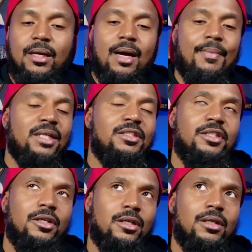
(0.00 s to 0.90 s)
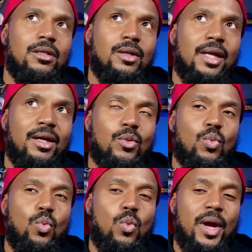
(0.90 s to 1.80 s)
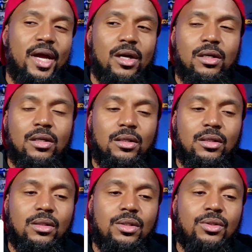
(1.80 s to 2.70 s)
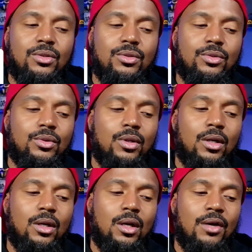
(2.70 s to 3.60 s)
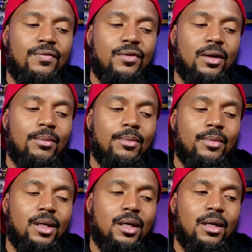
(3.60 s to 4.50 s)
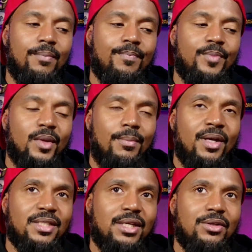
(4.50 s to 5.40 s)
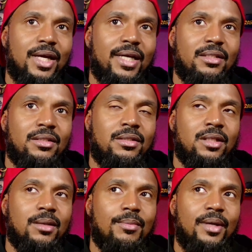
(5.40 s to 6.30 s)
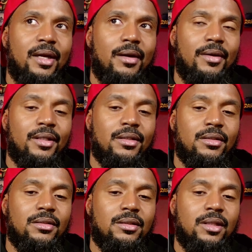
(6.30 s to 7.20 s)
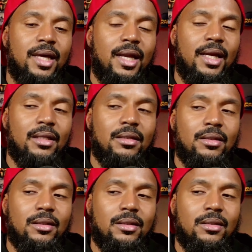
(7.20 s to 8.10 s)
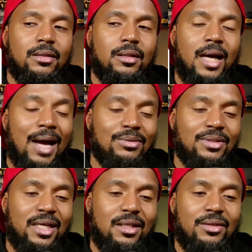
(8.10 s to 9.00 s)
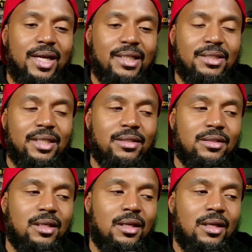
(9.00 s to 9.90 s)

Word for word: I'm not sure like where you are from um, because I know like some areas that like outside of the United States